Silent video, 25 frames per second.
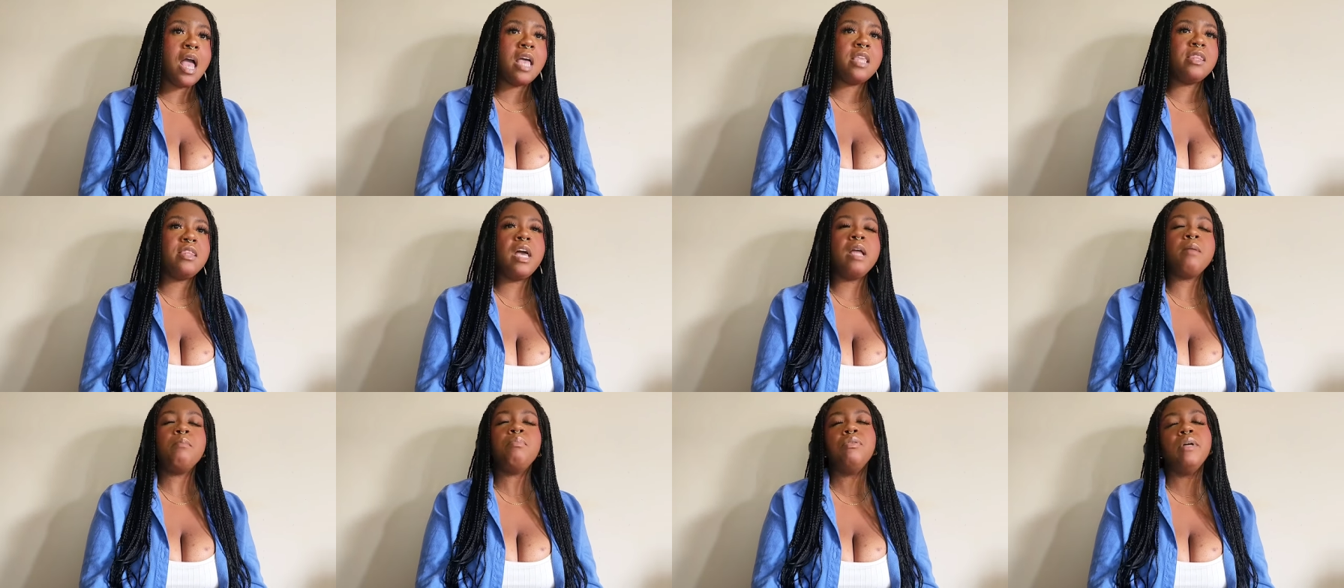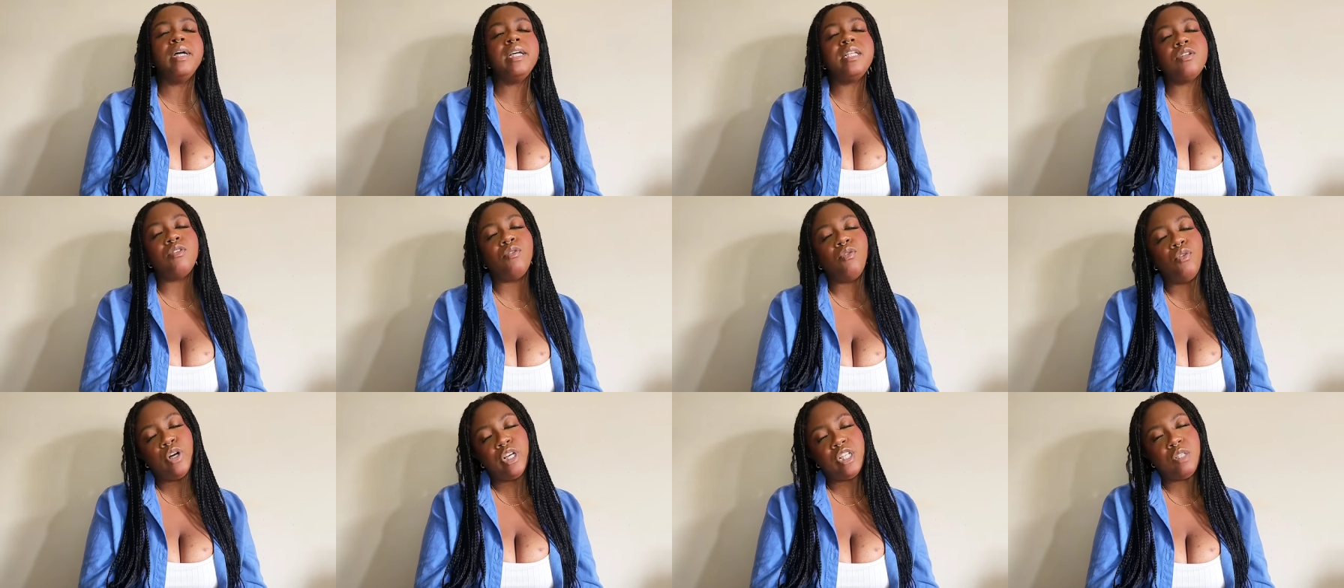then plays a
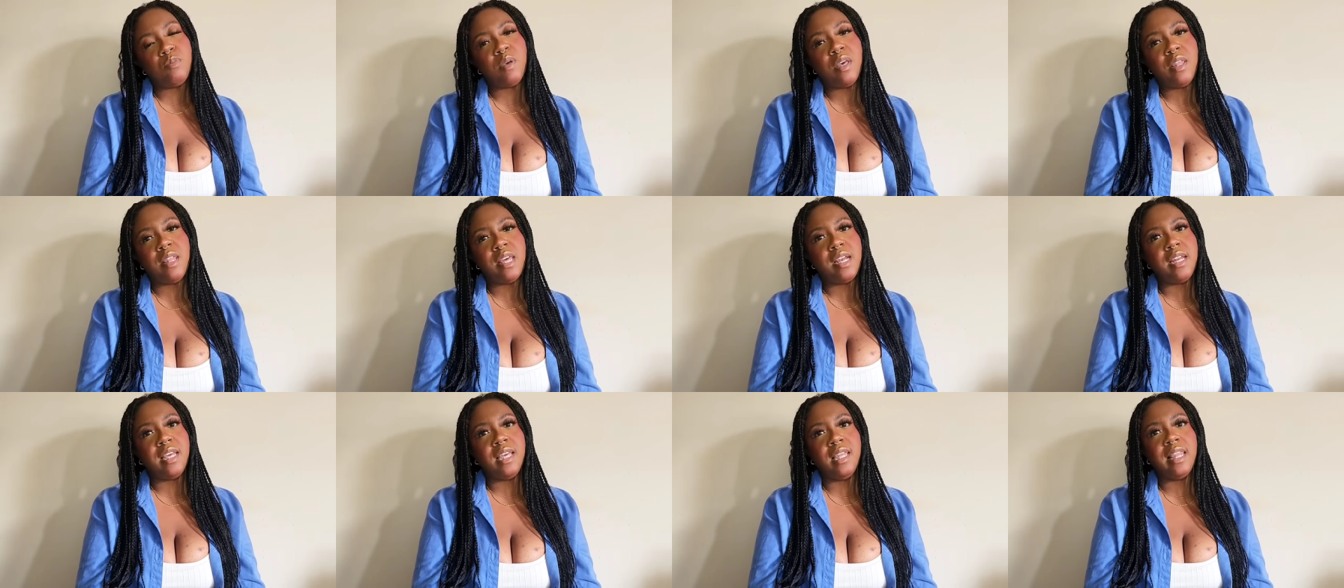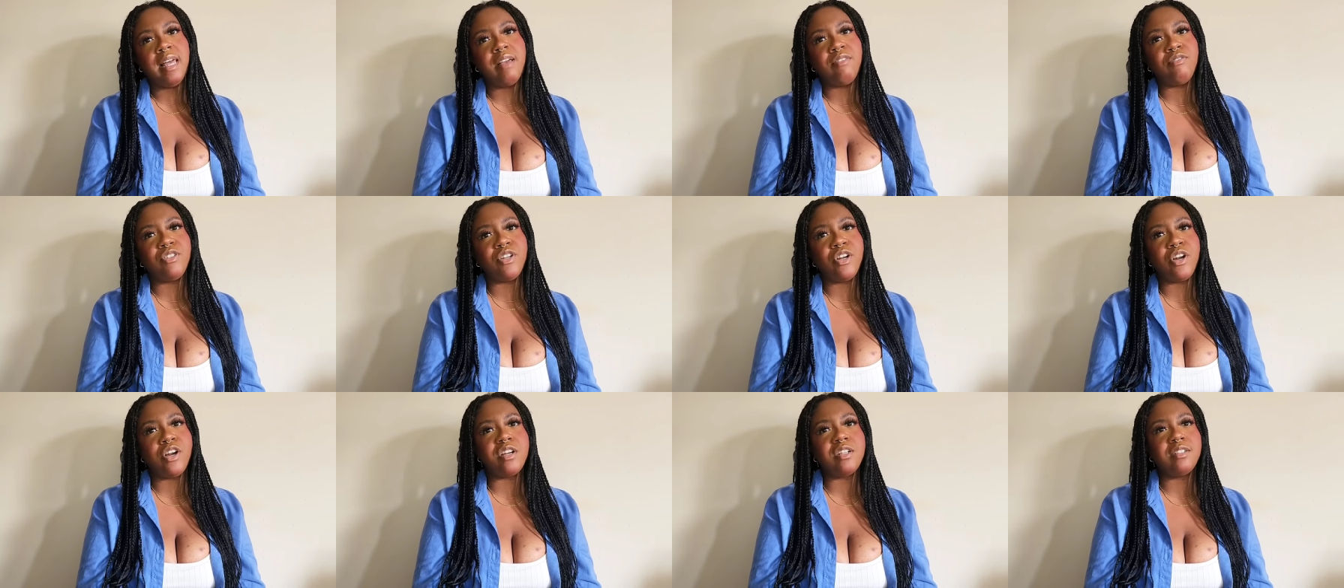voicemail that he left
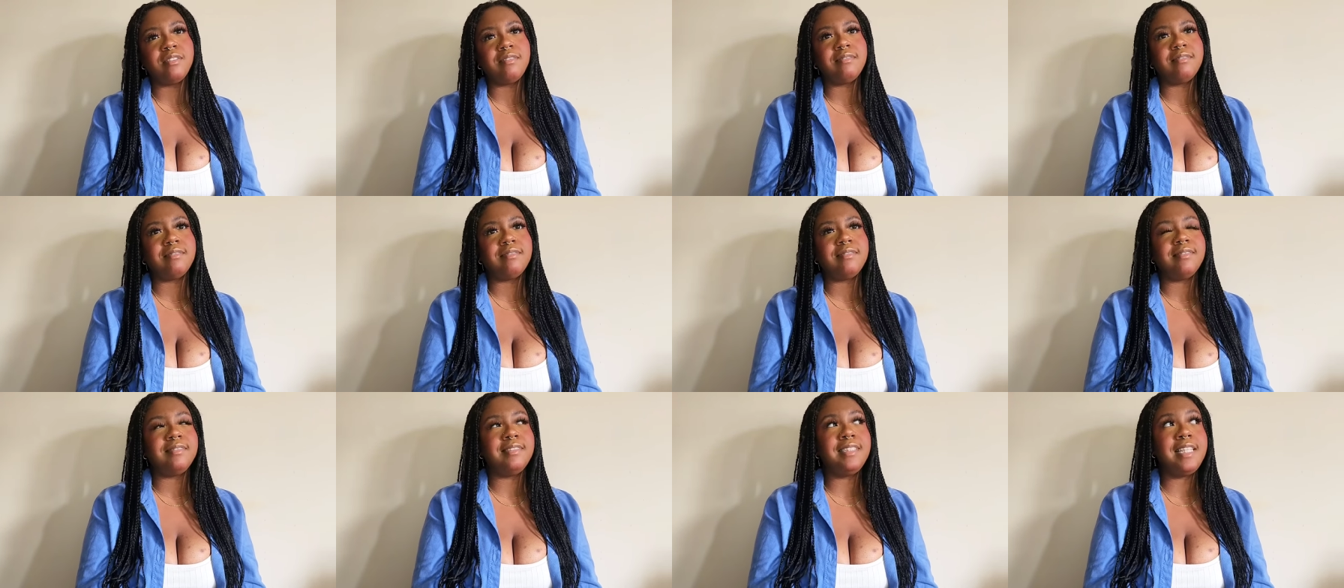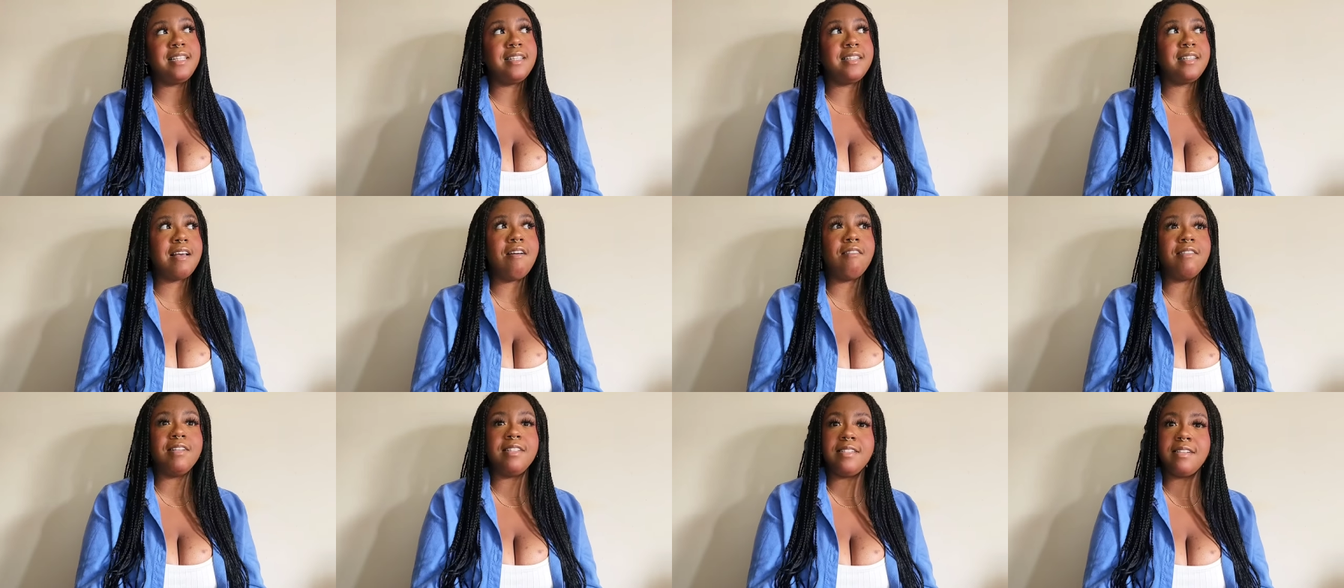her. This is
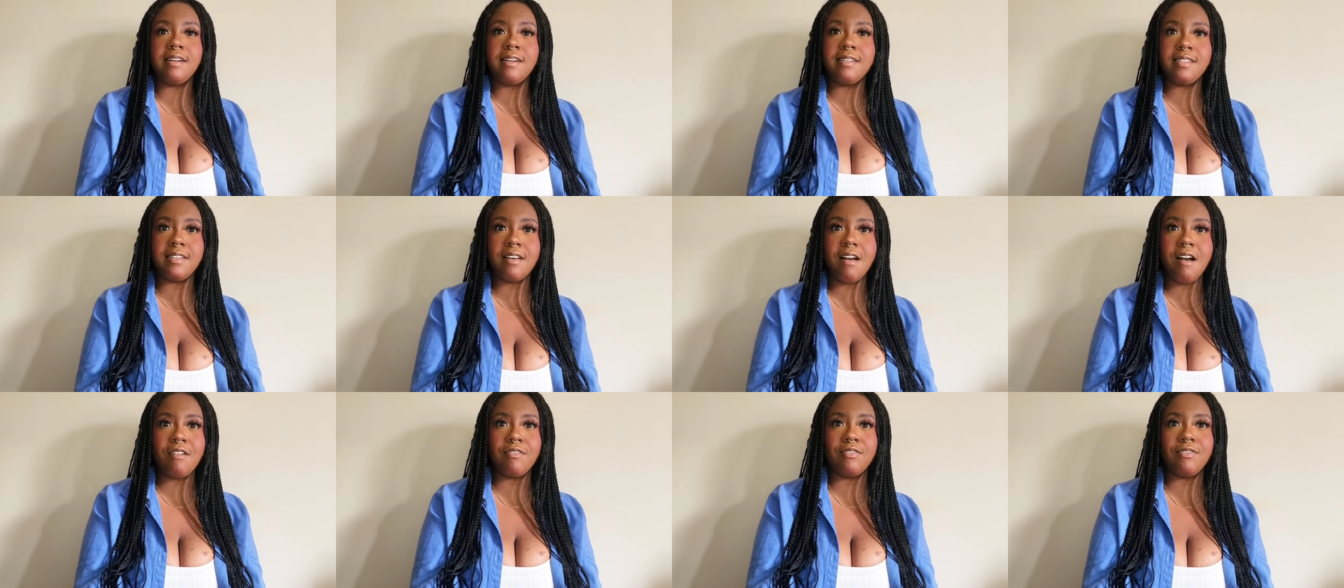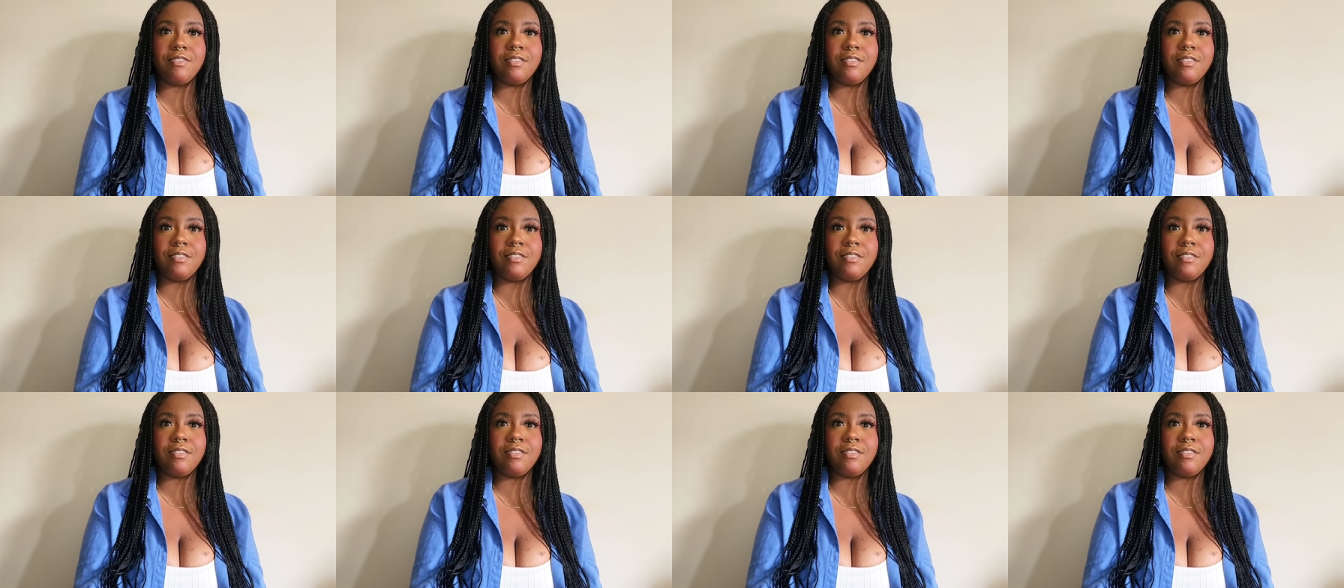how it starts off.